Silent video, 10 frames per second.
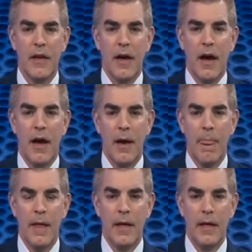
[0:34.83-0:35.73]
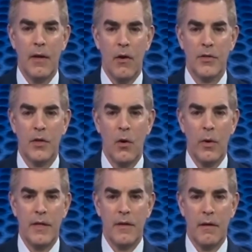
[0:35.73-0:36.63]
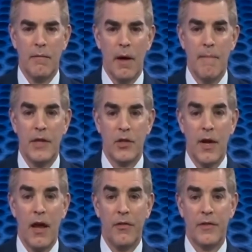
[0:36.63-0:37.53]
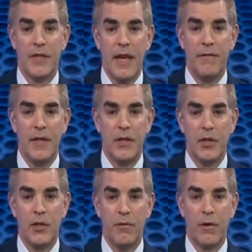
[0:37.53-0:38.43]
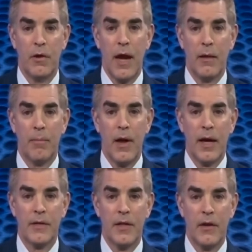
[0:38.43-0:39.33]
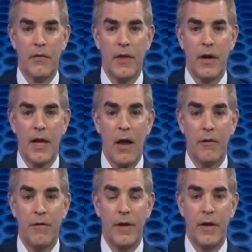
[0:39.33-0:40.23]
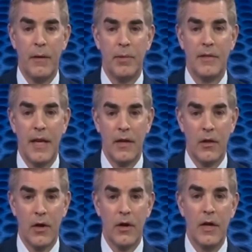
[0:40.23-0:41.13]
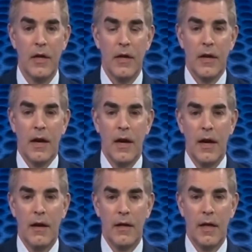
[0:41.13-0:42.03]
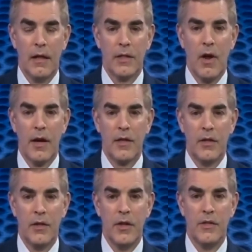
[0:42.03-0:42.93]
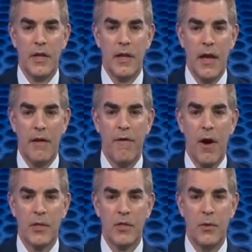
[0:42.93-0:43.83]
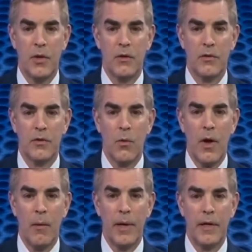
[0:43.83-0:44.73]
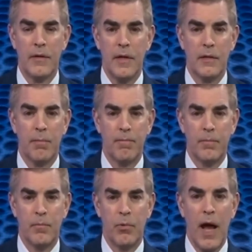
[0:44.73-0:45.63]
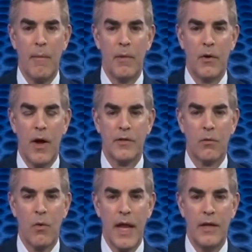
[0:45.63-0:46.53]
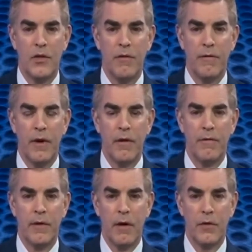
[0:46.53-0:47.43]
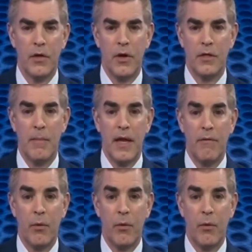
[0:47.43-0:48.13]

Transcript: Um, it, it, also is a, a, major health and safety issue for a lot of the products that are that are counterfeited, in particular, uh, electronic goods and, and pharmaceuticals as well. But it's a it's a problem across a range of, of, of goods, many of